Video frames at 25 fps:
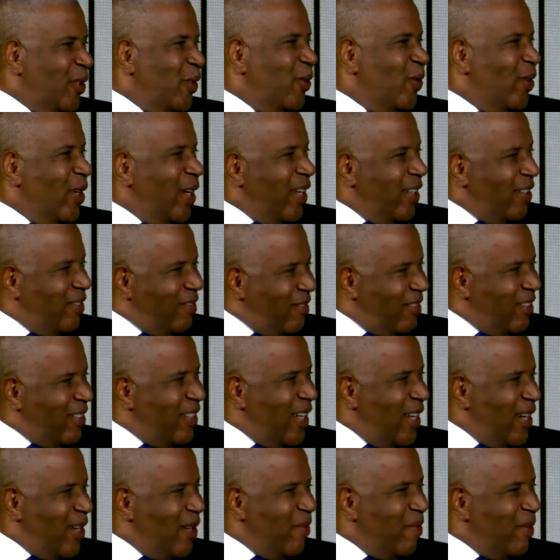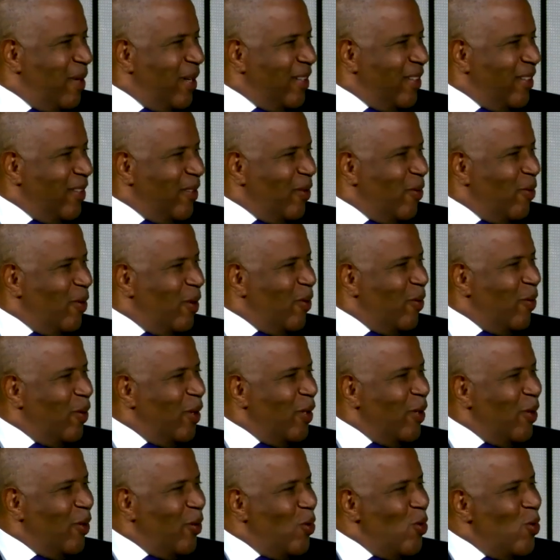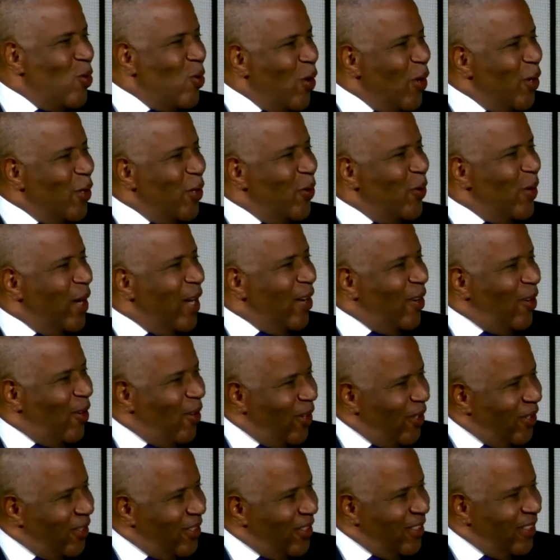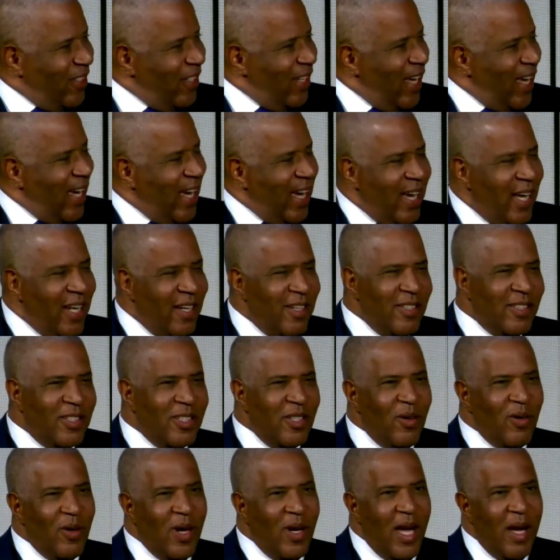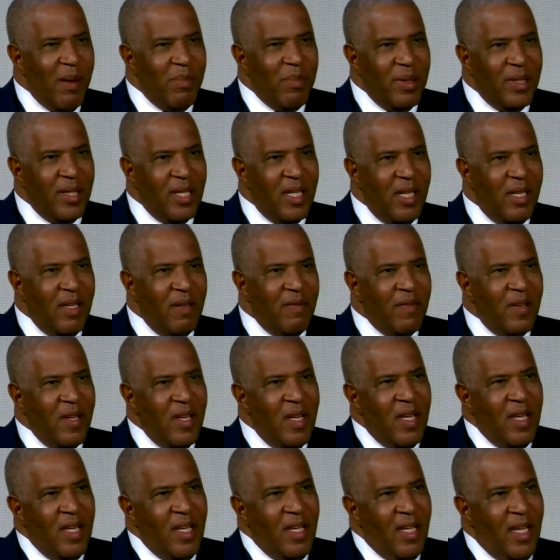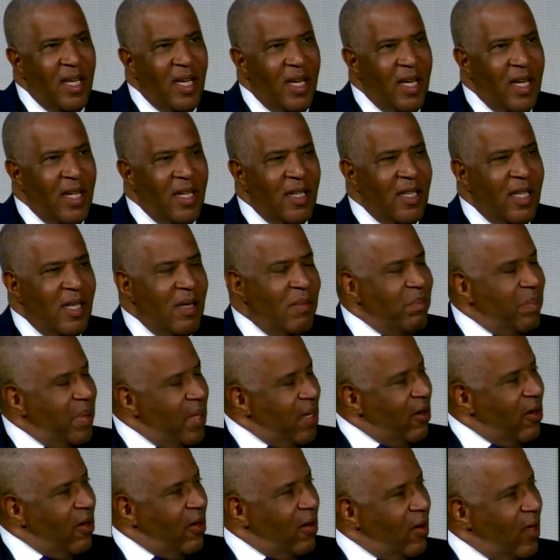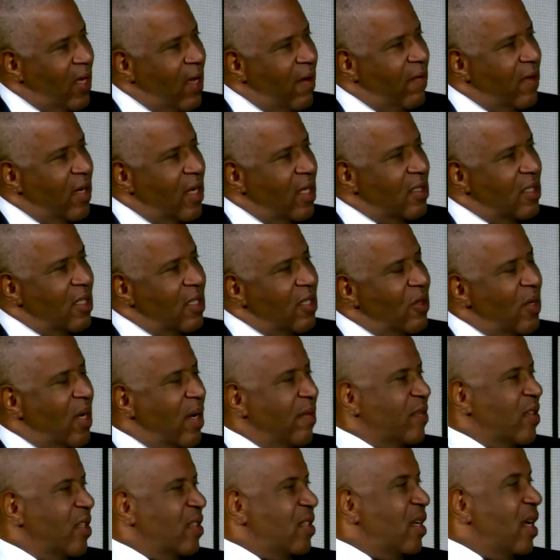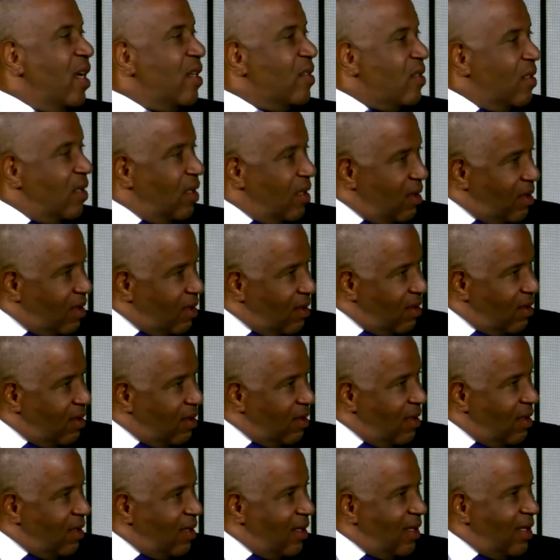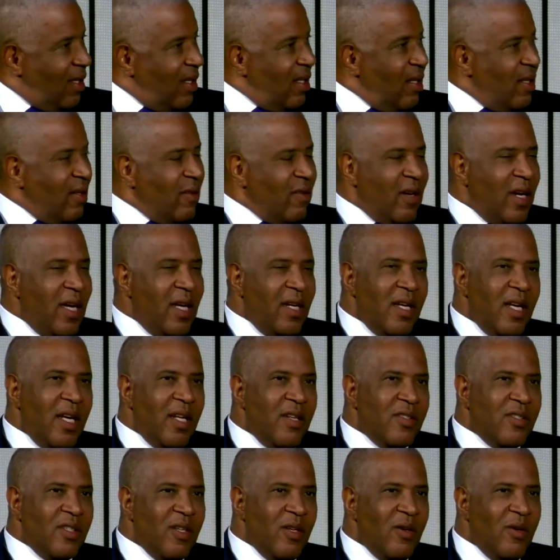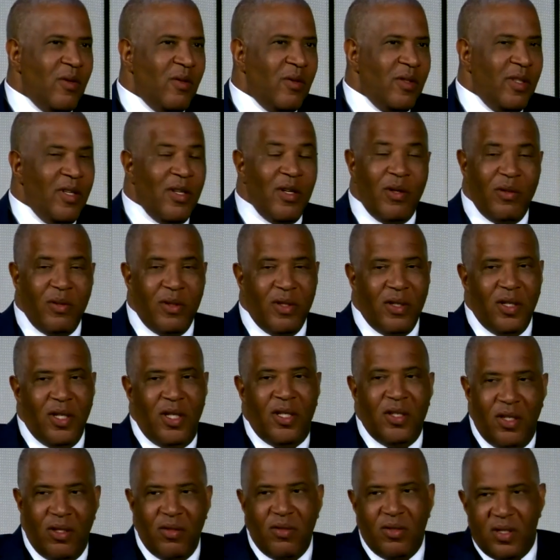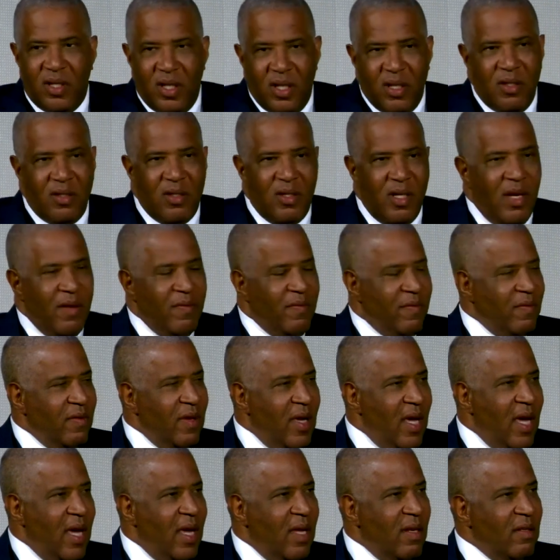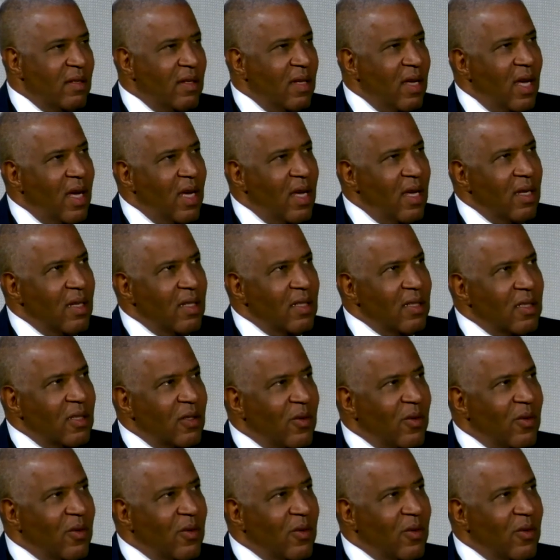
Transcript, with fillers: You know, you and I chatted yes, about yes. that. What, what, you know, who are you at heart? Yes. And so I believe in the empirical evidence, and you have to test it. Mm-hmm right? And so, you know, the good news is I've had uh,